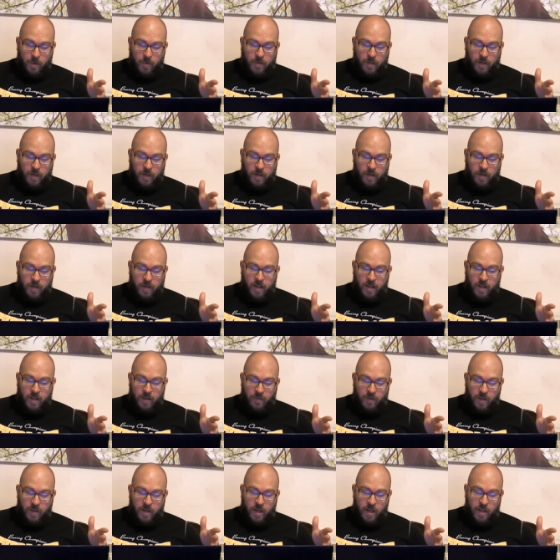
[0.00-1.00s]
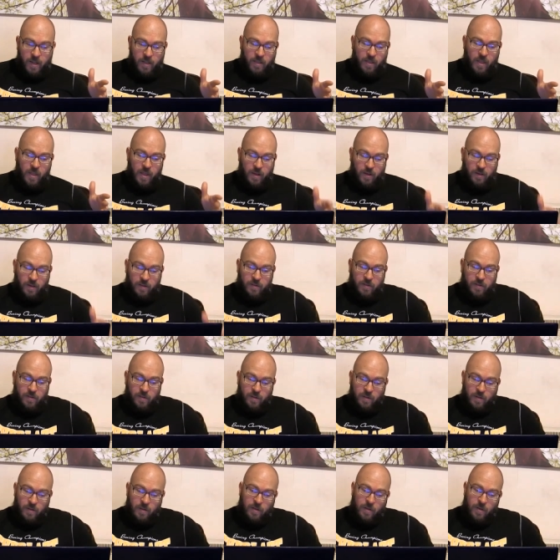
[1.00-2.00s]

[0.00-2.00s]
protein intake, if any? Thanks.